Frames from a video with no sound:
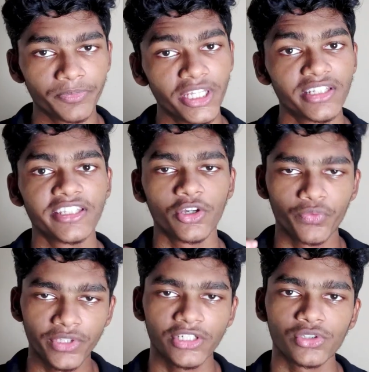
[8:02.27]
updating
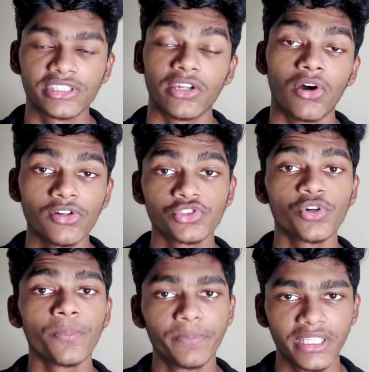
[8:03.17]
your windows can
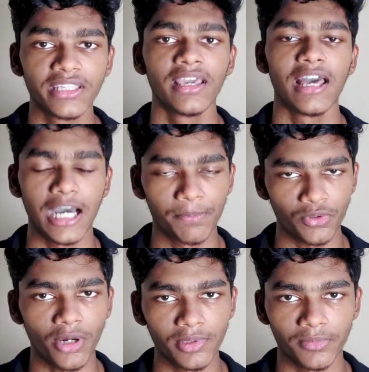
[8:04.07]
also be a
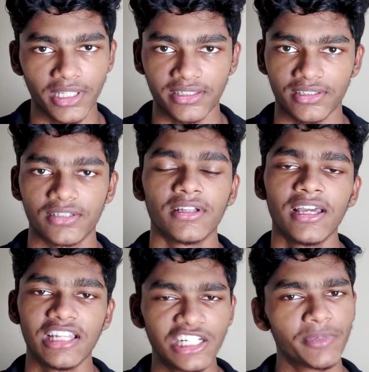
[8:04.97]
problem later.
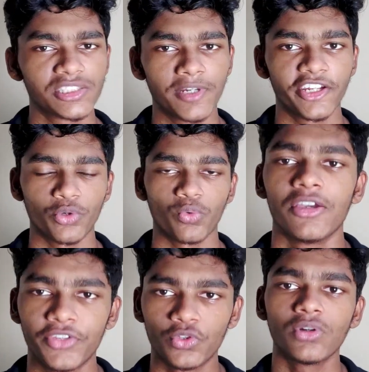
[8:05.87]
Let me explain you
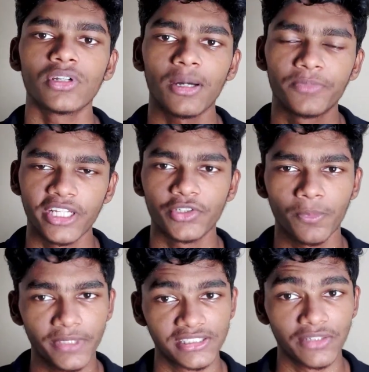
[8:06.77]
why. If you don't update
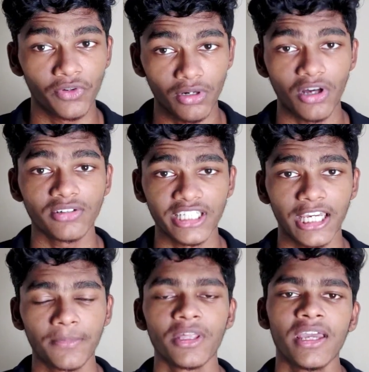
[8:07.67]
your PC for a long time,